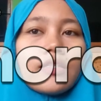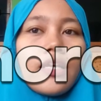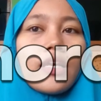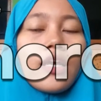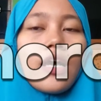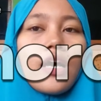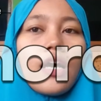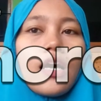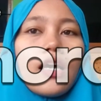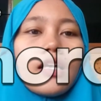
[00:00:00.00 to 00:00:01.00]
There
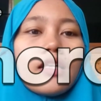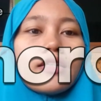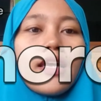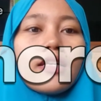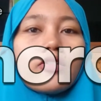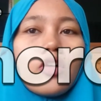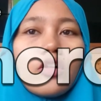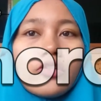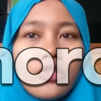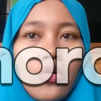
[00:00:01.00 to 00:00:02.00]
is
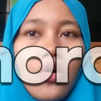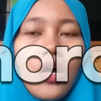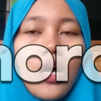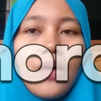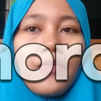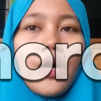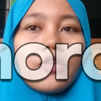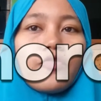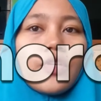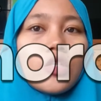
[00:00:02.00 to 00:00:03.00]
also about
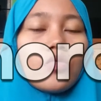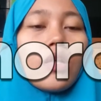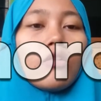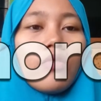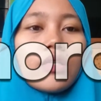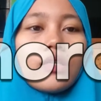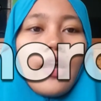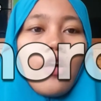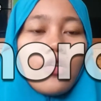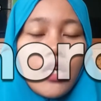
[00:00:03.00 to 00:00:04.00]
visual word
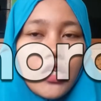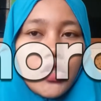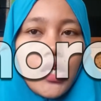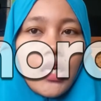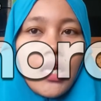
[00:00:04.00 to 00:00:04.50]
recognition.